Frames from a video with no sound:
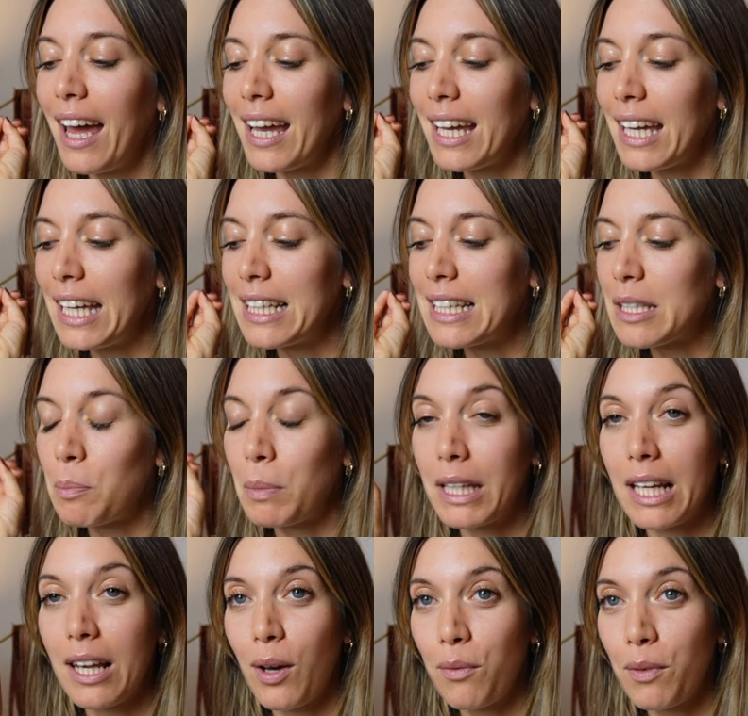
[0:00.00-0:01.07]
It's
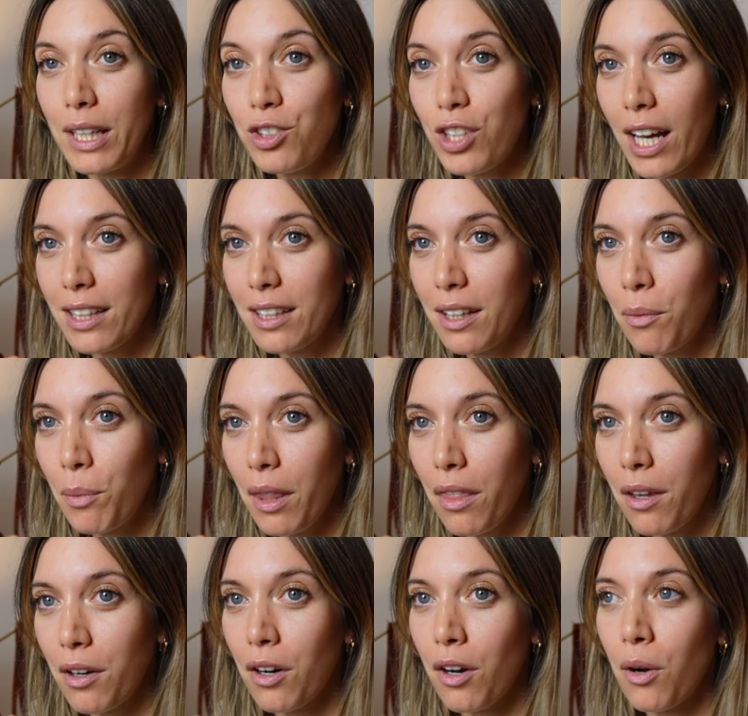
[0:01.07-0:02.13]
been lovely chatting with
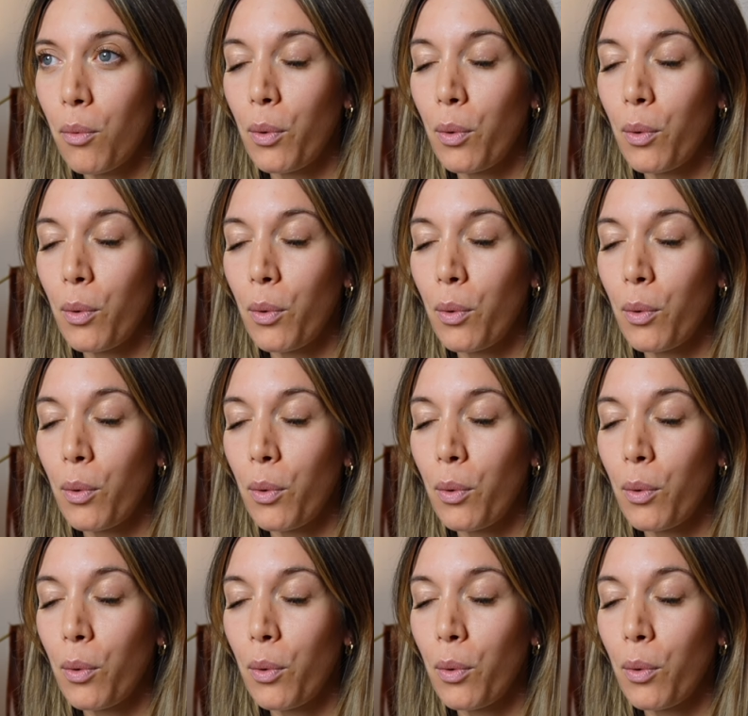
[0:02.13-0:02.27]
her.